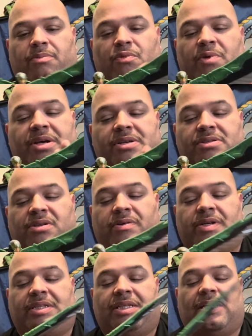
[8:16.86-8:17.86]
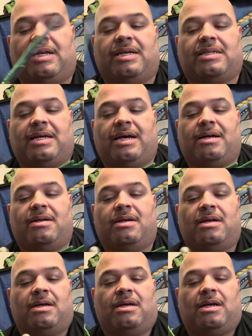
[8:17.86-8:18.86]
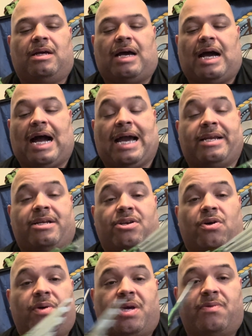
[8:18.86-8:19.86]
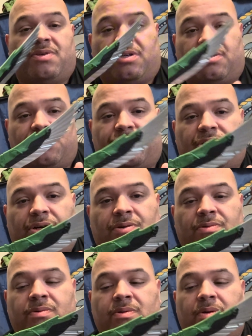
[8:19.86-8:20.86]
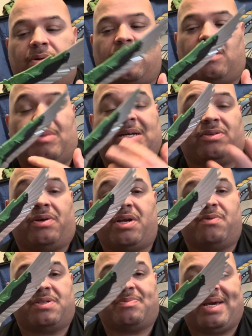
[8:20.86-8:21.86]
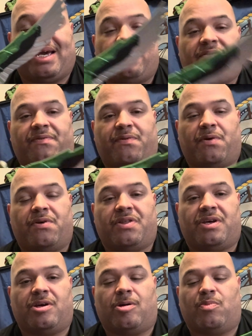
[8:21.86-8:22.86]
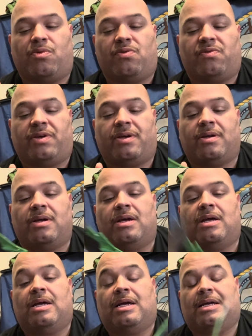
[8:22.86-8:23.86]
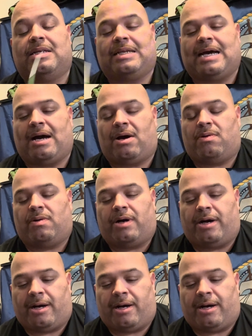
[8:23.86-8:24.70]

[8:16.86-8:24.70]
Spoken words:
wings or anything like that. I didn't know he was on the show. I thought he was made for the movie. Now,